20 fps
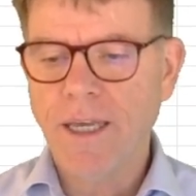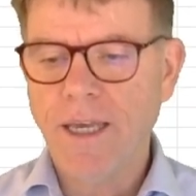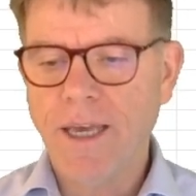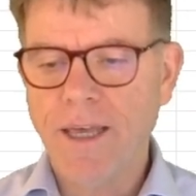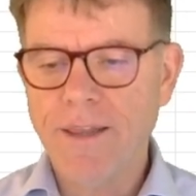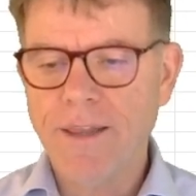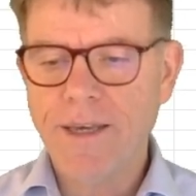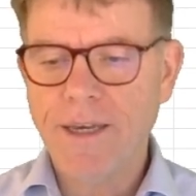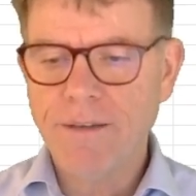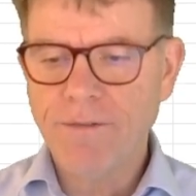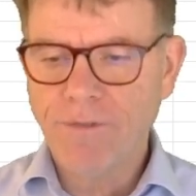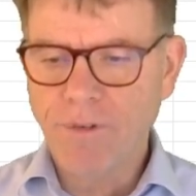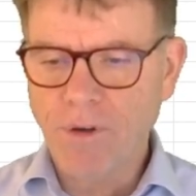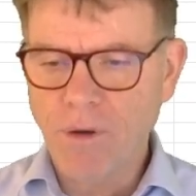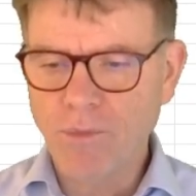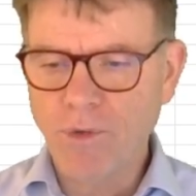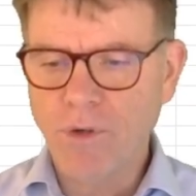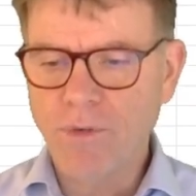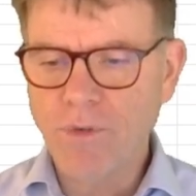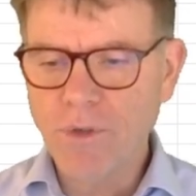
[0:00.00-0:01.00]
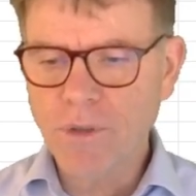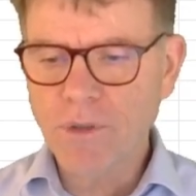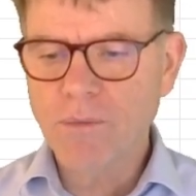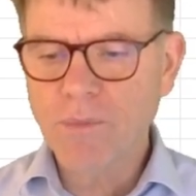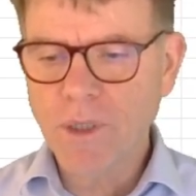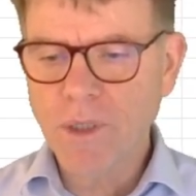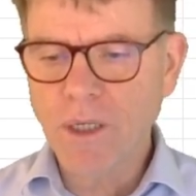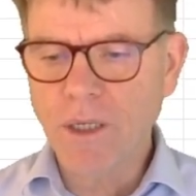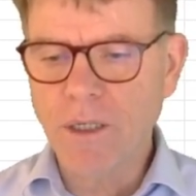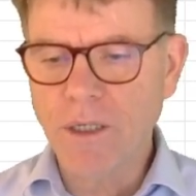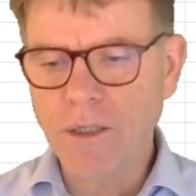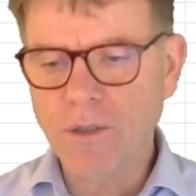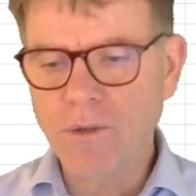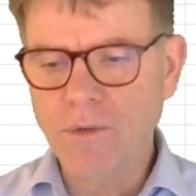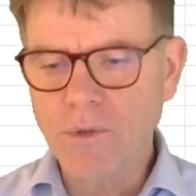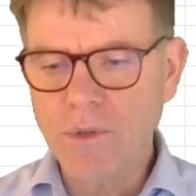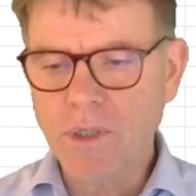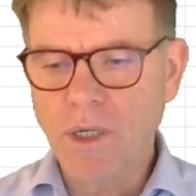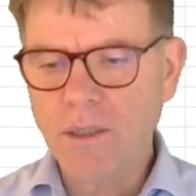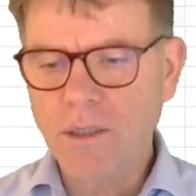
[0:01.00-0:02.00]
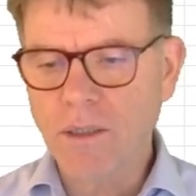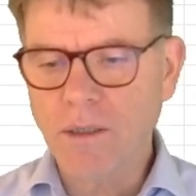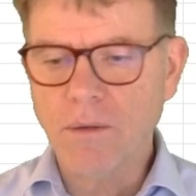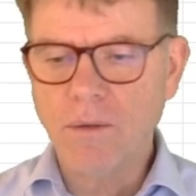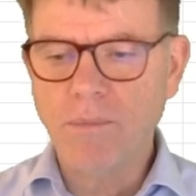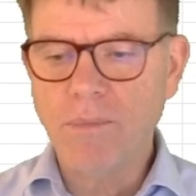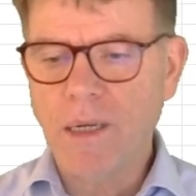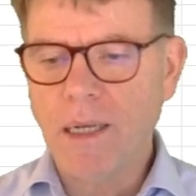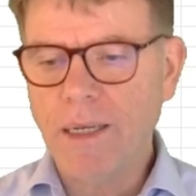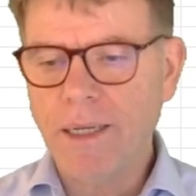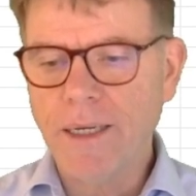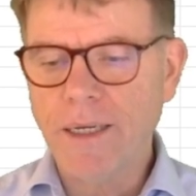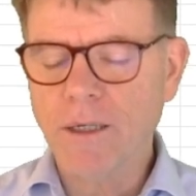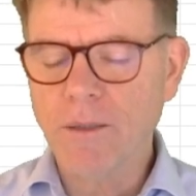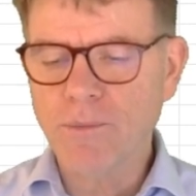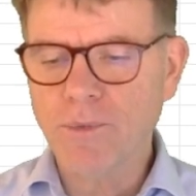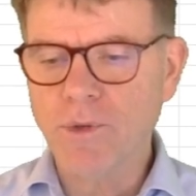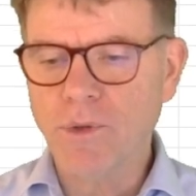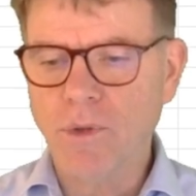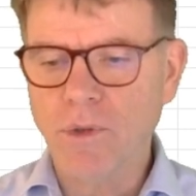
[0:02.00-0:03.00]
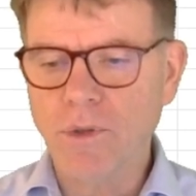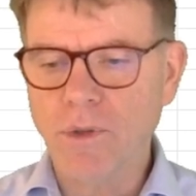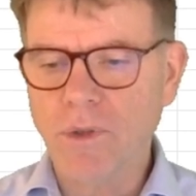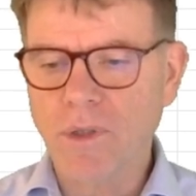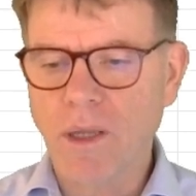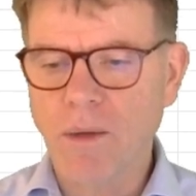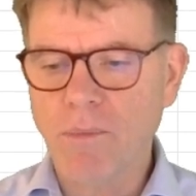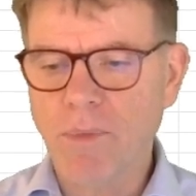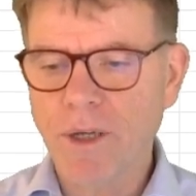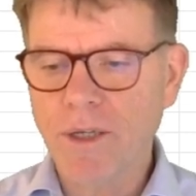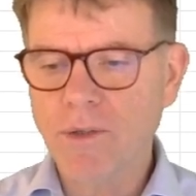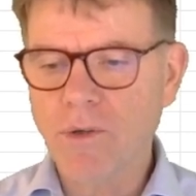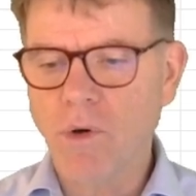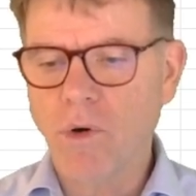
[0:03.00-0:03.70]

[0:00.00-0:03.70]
And then from the very beginning, you start building up your template,